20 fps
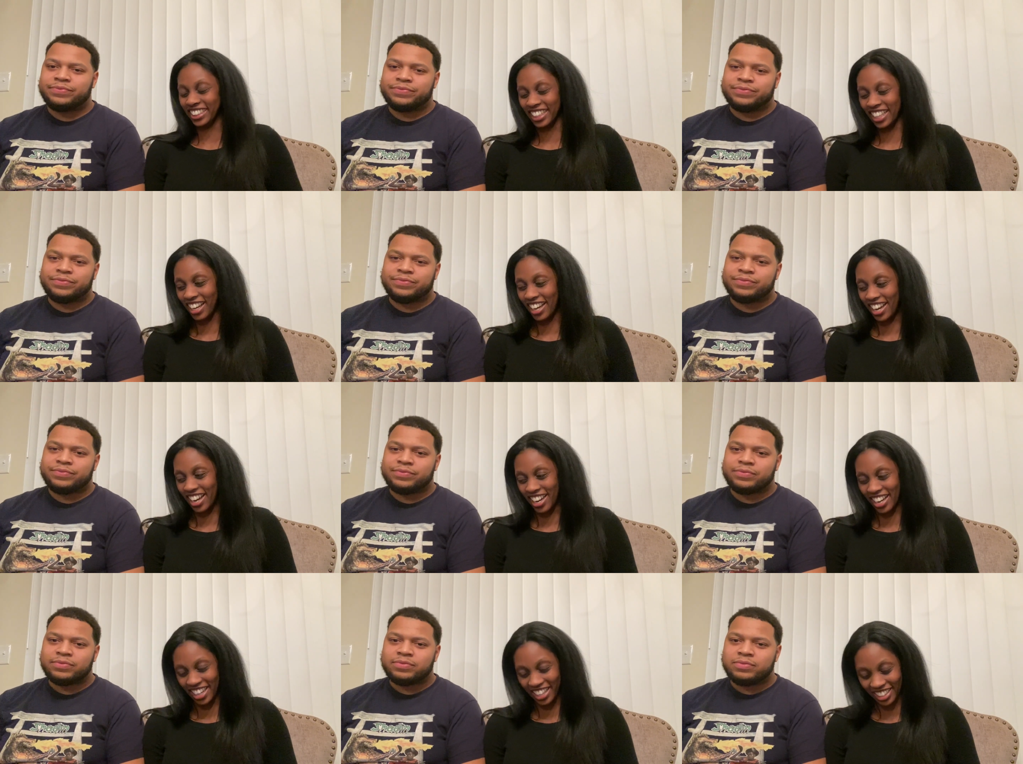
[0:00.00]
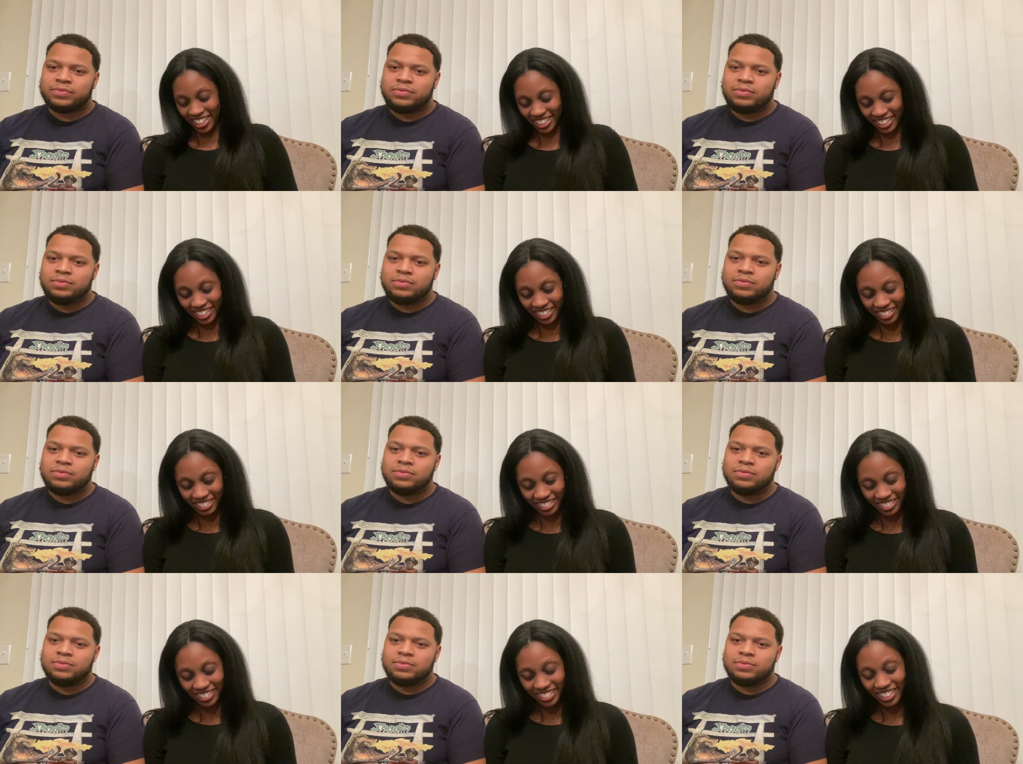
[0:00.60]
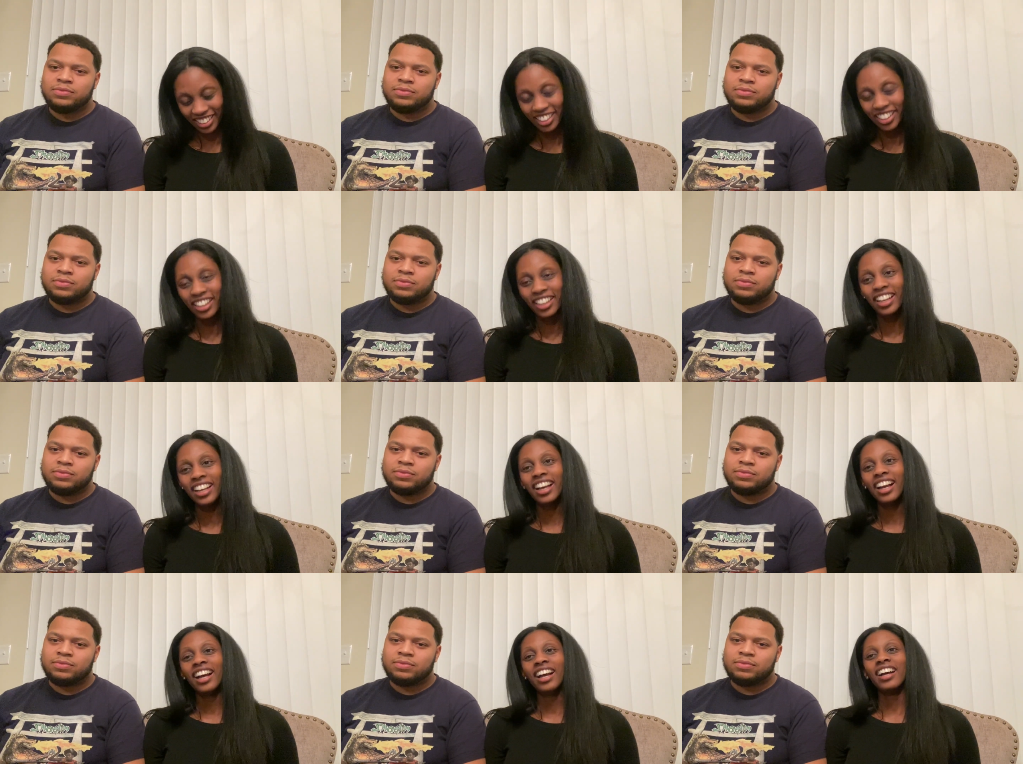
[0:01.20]
Speaker 1: right.
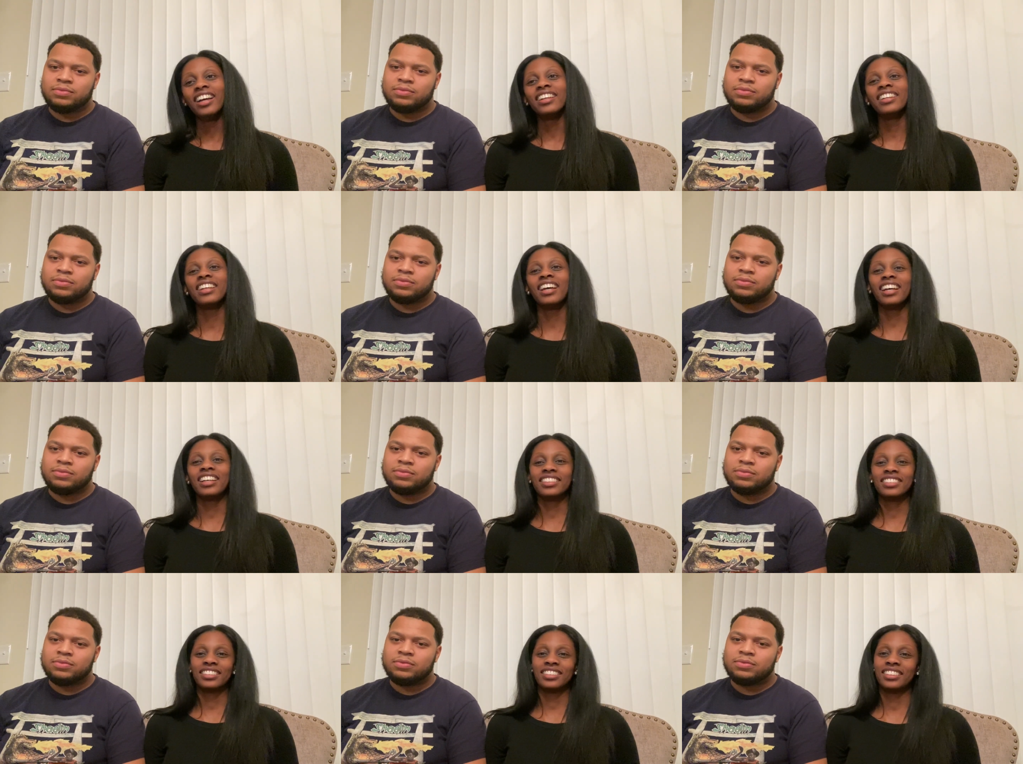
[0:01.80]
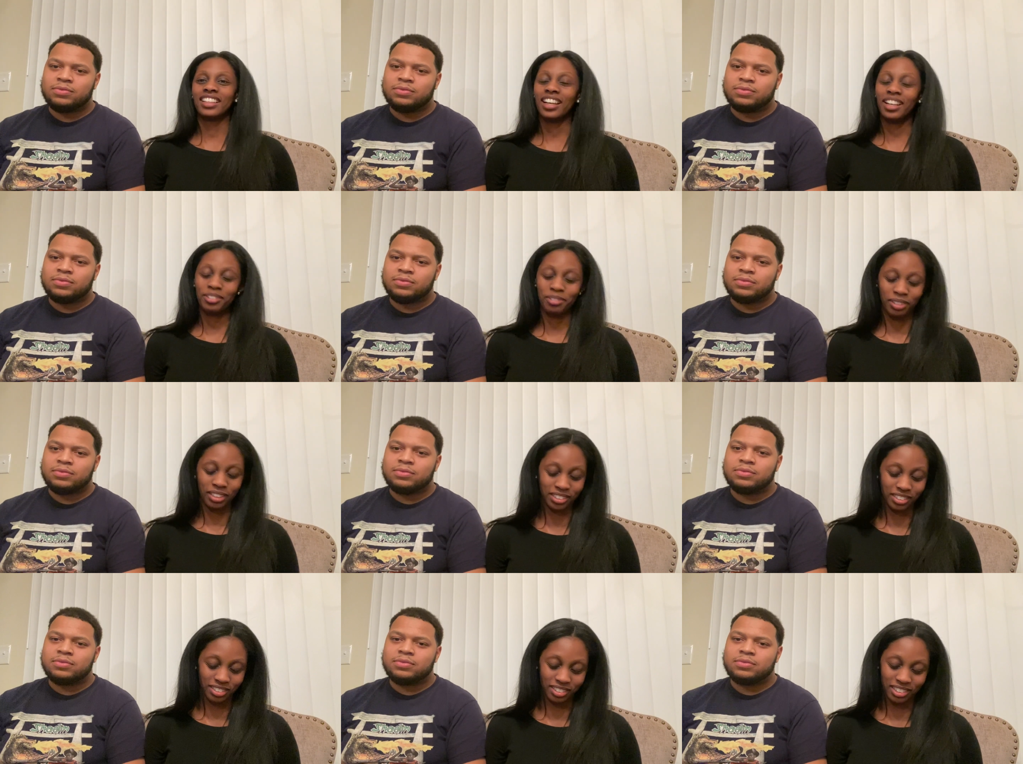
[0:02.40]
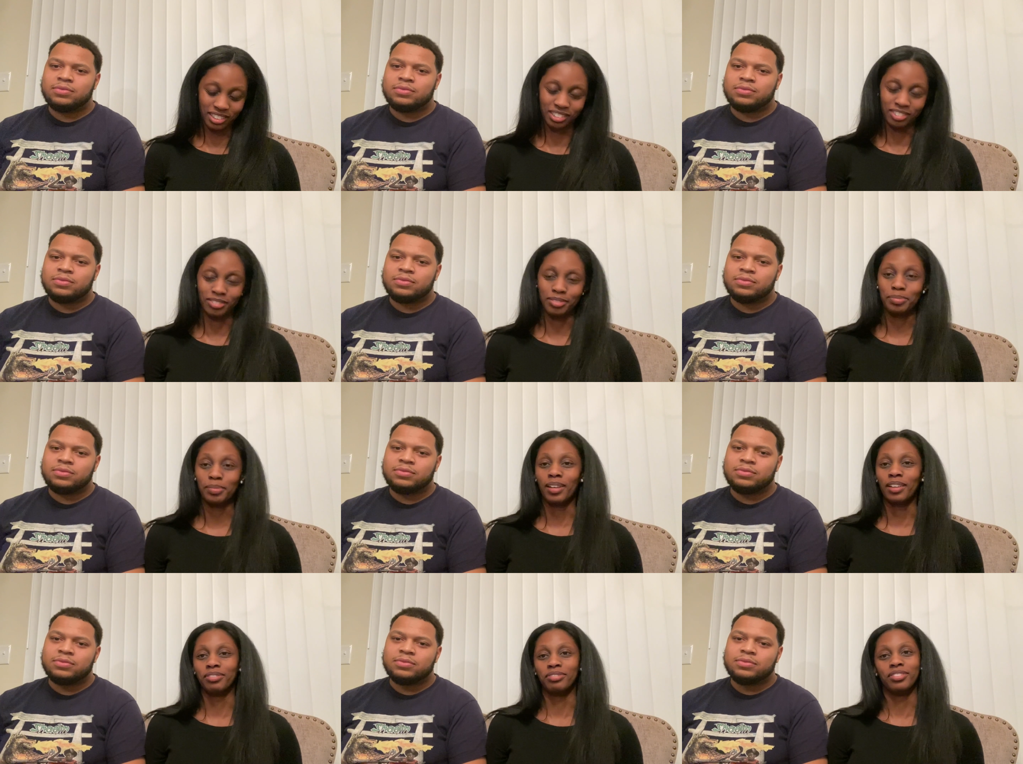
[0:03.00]
That's that question
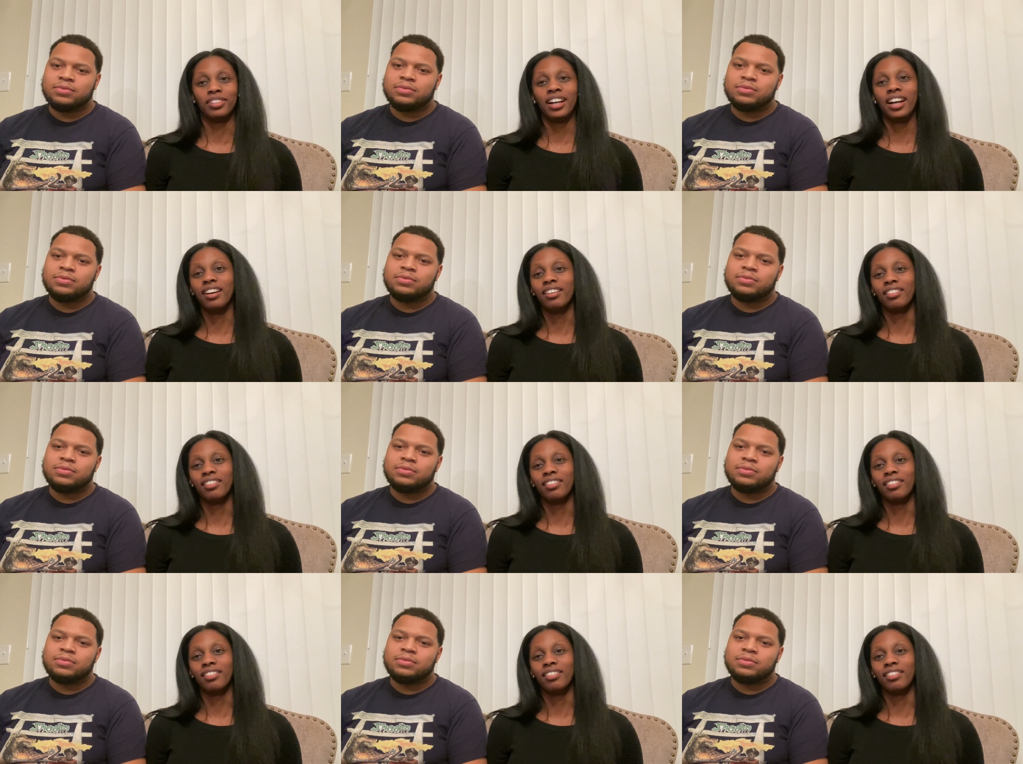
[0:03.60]
disrespectful. I